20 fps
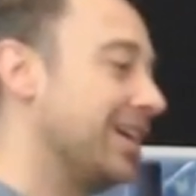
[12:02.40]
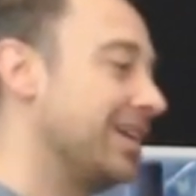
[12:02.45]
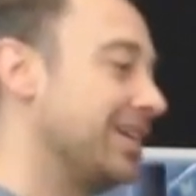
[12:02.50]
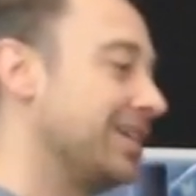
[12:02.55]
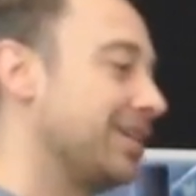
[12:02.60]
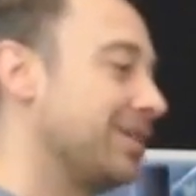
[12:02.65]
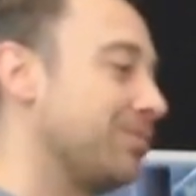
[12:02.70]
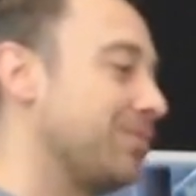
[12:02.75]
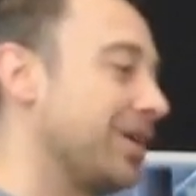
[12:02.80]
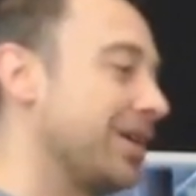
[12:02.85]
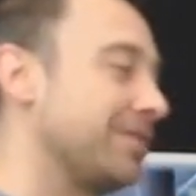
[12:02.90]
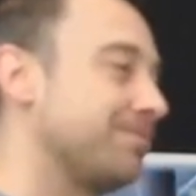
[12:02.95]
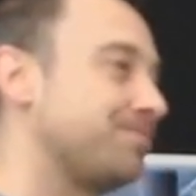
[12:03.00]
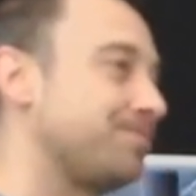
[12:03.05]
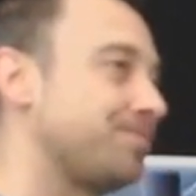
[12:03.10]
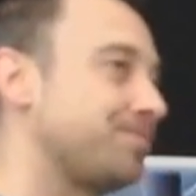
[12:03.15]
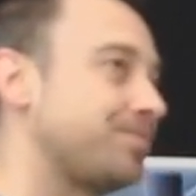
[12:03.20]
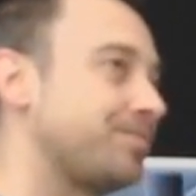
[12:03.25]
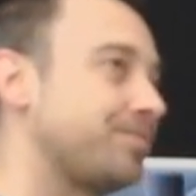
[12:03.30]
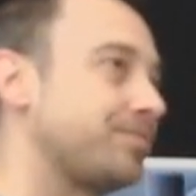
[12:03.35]
but
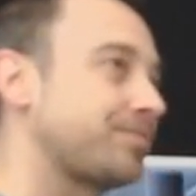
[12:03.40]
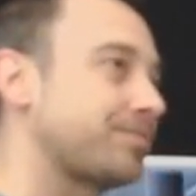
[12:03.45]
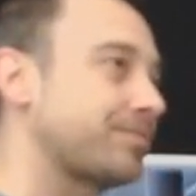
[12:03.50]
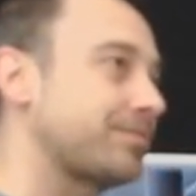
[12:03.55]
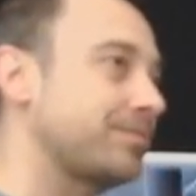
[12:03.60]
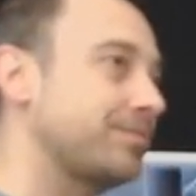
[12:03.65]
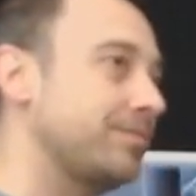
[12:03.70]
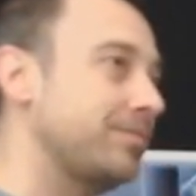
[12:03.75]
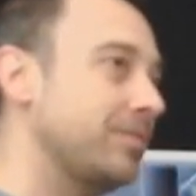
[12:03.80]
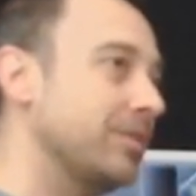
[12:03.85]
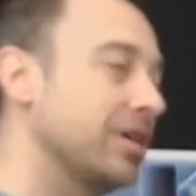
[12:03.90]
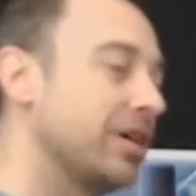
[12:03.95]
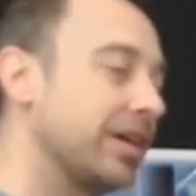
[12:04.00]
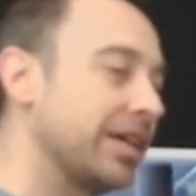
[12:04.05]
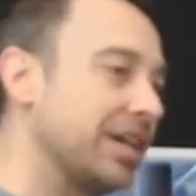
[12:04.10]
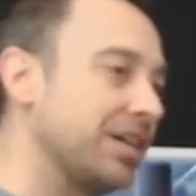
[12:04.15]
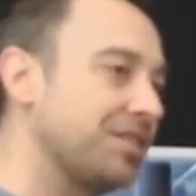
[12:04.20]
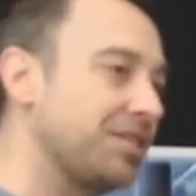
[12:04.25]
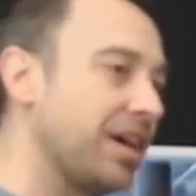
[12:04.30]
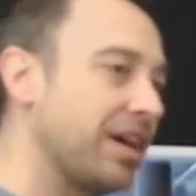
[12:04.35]
I
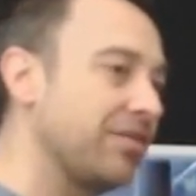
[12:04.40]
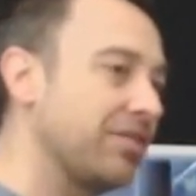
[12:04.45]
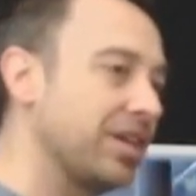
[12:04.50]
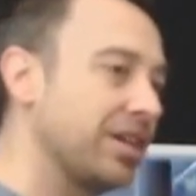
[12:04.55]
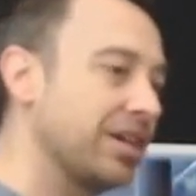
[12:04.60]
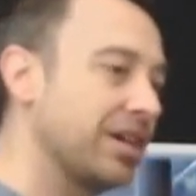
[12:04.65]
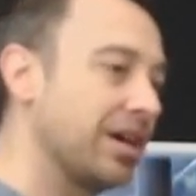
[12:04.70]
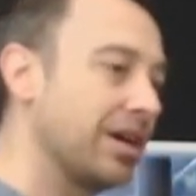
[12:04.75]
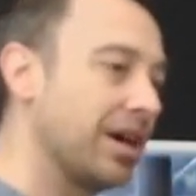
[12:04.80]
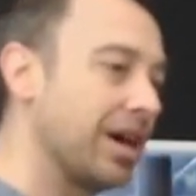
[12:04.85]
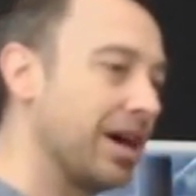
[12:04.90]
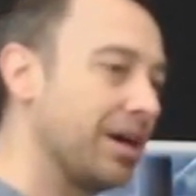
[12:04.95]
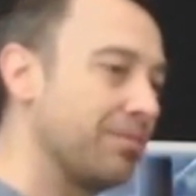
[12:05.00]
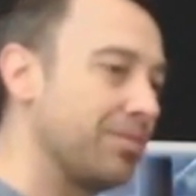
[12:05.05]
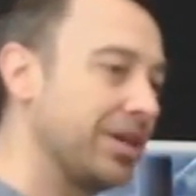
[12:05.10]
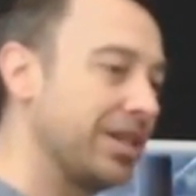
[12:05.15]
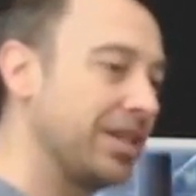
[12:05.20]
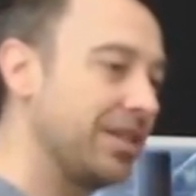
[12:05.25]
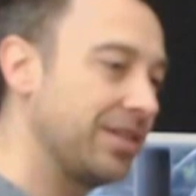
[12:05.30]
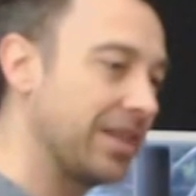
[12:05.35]
guess having uh,
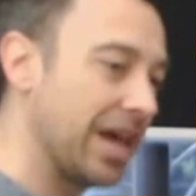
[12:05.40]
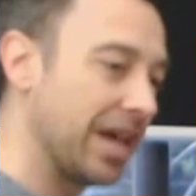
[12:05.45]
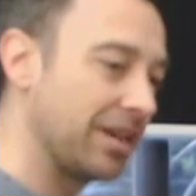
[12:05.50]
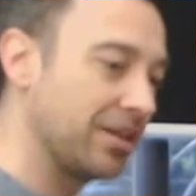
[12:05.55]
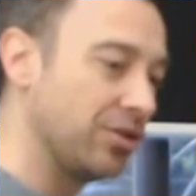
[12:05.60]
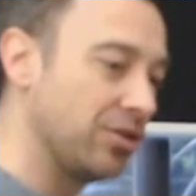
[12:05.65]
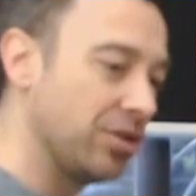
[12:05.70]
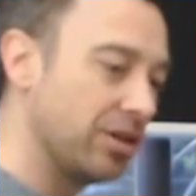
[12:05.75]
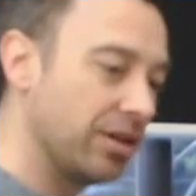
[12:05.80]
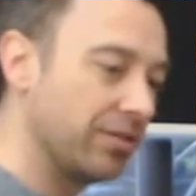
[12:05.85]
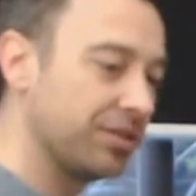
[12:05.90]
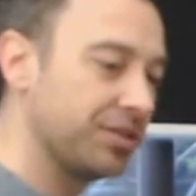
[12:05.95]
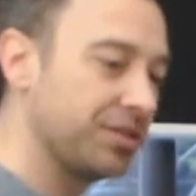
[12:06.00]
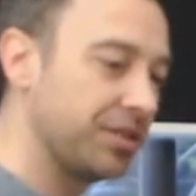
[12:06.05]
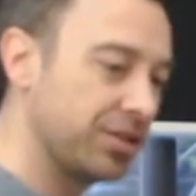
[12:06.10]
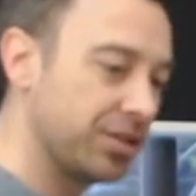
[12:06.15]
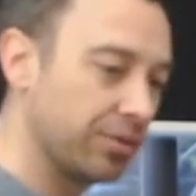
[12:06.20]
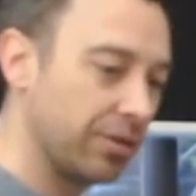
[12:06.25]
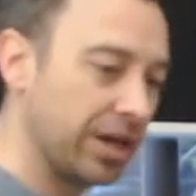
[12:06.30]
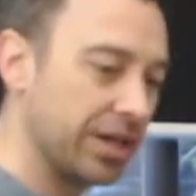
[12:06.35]
been in that nervous
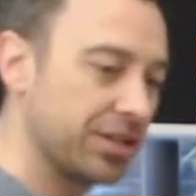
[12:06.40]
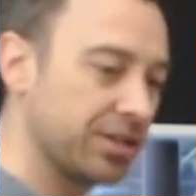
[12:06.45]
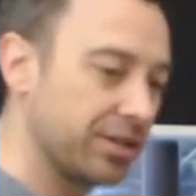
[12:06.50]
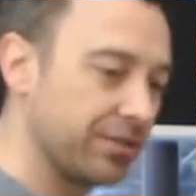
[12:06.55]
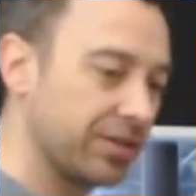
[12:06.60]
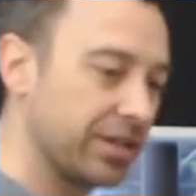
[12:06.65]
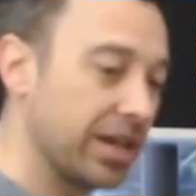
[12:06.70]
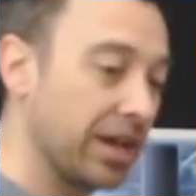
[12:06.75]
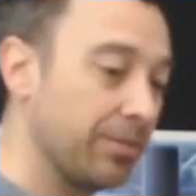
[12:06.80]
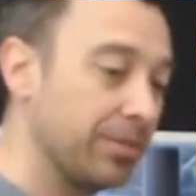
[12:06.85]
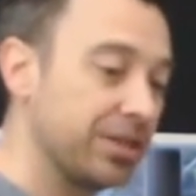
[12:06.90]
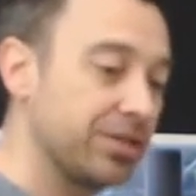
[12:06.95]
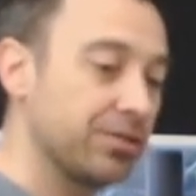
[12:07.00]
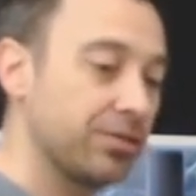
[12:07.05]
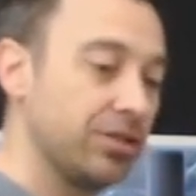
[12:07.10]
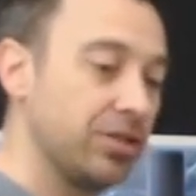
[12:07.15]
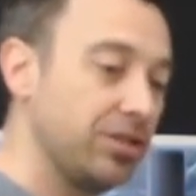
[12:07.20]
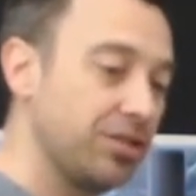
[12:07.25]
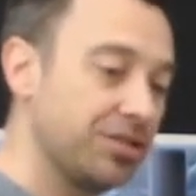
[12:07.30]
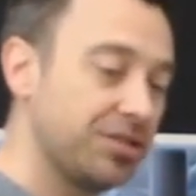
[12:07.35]
situation of coming
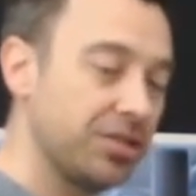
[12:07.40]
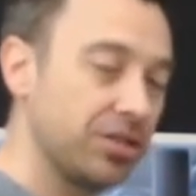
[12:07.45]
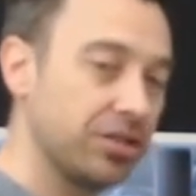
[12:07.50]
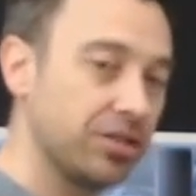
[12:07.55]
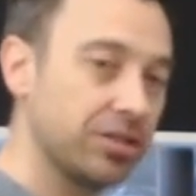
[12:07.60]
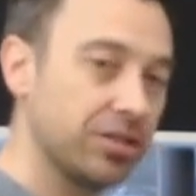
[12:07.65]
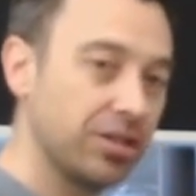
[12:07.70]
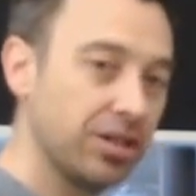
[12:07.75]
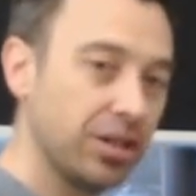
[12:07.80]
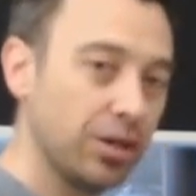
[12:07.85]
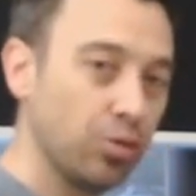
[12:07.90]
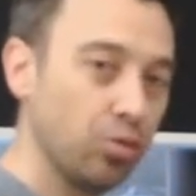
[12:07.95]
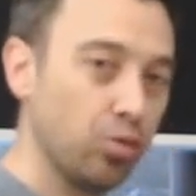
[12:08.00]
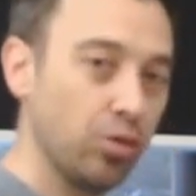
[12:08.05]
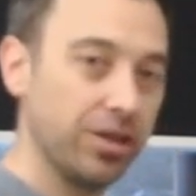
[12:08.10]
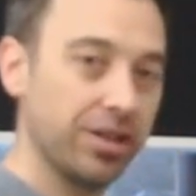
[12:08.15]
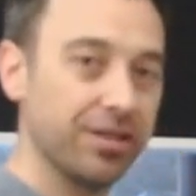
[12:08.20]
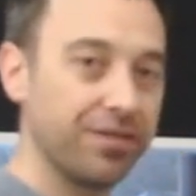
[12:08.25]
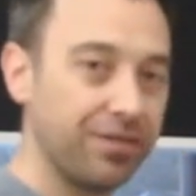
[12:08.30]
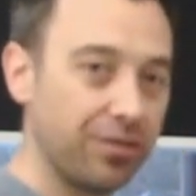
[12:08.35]
to a new student
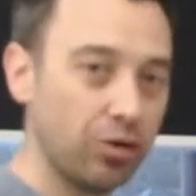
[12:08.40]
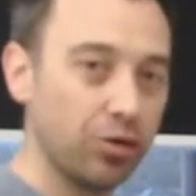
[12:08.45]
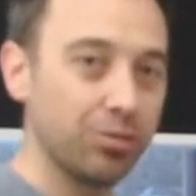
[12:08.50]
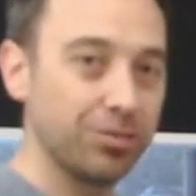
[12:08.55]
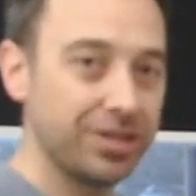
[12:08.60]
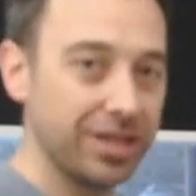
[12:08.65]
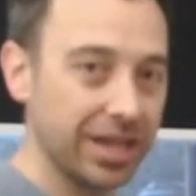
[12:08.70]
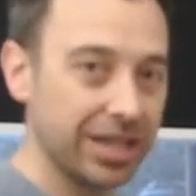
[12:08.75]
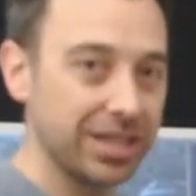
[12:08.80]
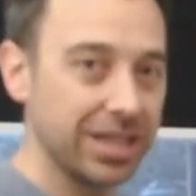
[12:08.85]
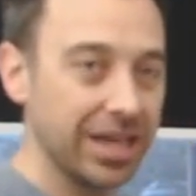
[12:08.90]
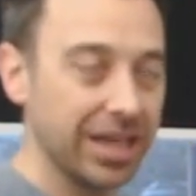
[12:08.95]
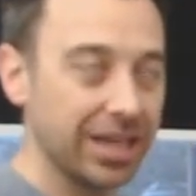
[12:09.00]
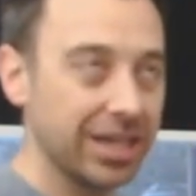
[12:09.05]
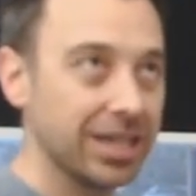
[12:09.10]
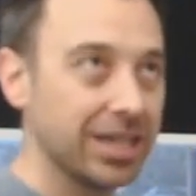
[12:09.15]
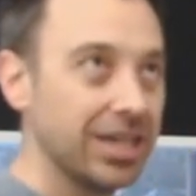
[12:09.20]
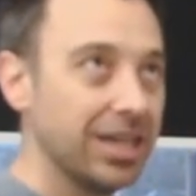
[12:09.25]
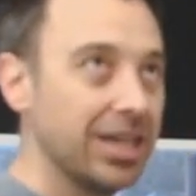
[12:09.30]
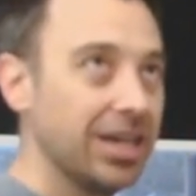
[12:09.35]
with a form
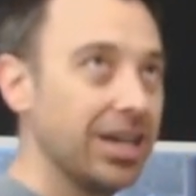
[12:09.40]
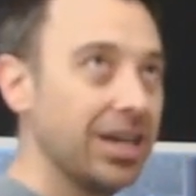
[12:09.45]
technique,